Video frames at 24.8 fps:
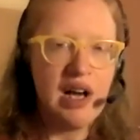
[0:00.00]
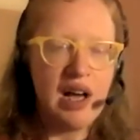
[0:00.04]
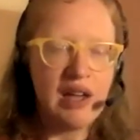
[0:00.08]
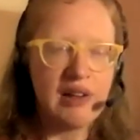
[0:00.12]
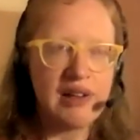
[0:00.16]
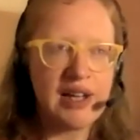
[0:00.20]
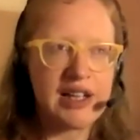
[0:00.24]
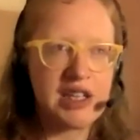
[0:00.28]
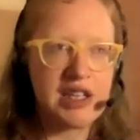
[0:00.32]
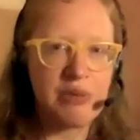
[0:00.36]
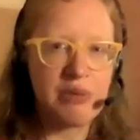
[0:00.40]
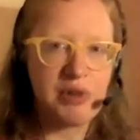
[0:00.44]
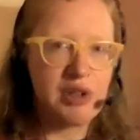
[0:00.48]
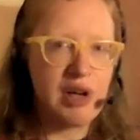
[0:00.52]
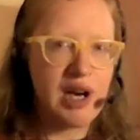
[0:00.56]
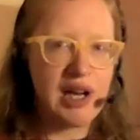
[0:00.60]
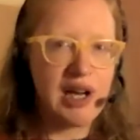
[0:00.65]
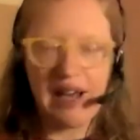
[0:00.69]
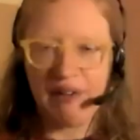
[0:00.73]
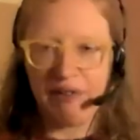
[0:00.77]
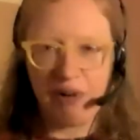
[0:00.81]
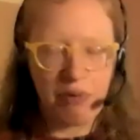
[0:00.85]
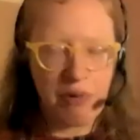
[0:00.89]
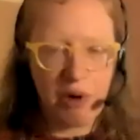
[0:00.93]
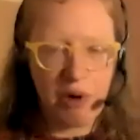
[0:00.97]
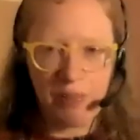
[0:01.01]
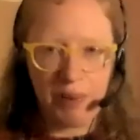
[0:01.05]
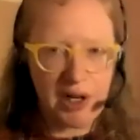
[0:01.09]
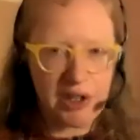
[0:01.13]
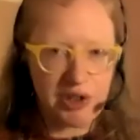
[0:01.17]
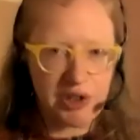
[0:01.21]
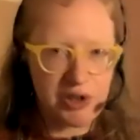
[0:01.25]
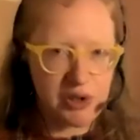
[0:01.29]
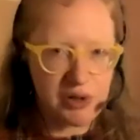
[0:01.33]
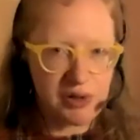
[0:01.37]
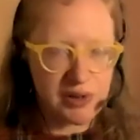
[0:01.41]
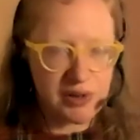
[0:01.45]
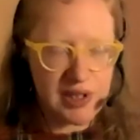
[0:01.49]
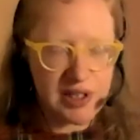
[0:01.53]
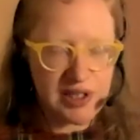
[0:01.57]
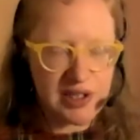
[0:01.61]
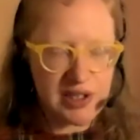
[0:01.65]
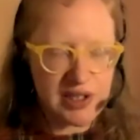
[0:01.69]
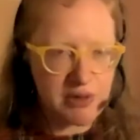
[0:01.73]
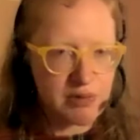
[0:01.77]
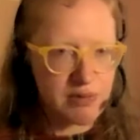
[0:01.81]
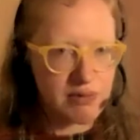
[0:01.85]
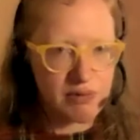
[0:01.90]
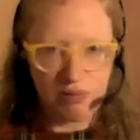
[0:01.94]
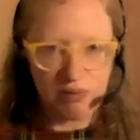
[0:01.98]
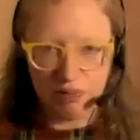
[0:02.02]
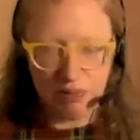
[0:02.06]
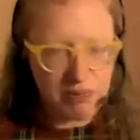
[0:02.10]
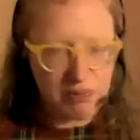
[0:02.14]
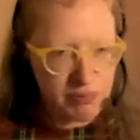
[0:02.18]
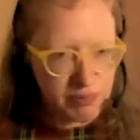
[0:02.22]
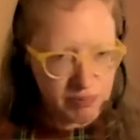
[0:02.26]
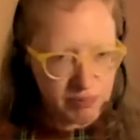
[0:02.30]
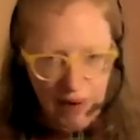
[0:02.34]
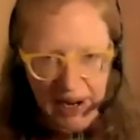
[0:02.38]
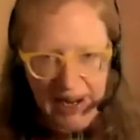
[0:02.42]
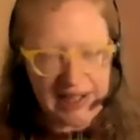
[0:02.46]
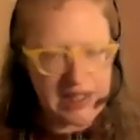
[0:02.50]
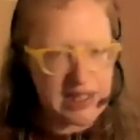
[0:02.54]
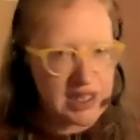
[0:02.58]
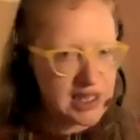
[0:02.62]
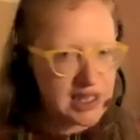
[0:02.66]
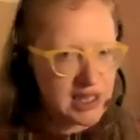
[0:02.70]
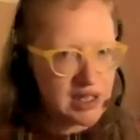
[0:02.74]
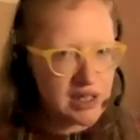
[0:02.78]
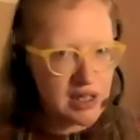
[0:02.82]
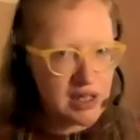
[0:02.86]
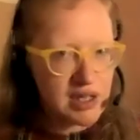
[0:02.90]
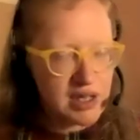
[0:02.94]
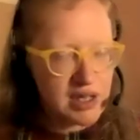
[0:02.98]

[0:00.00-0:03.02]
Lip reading: Like, you would not have a robot journalist writing